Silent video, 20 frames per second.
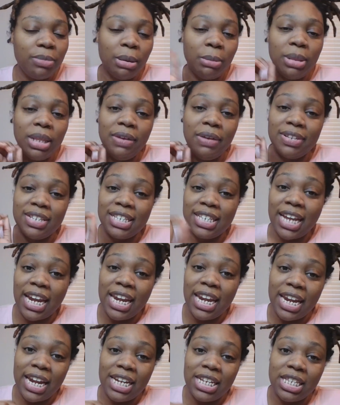I believe it's
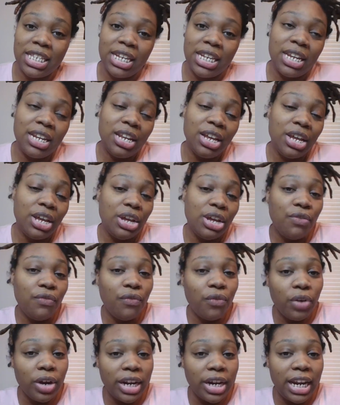99¢,
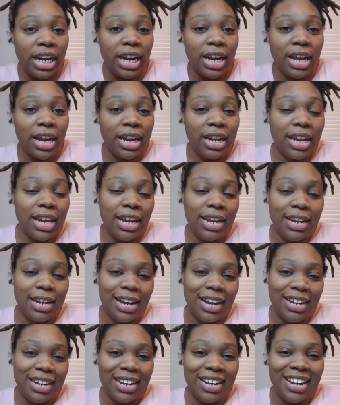$4.99, and
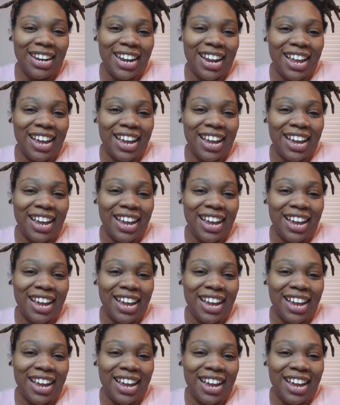$9.99.